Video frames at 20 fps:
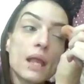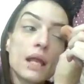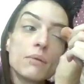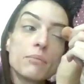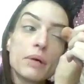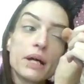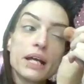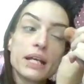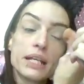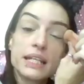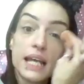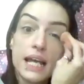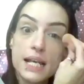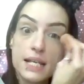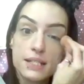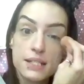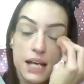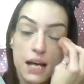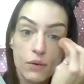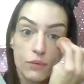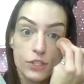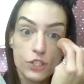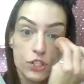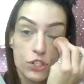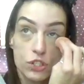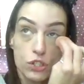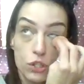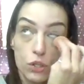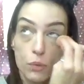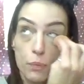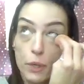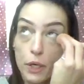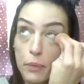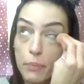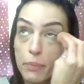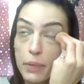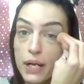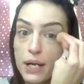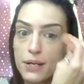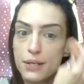But yes, I was
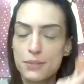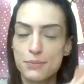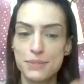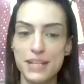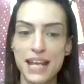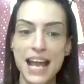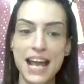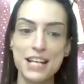super bummed.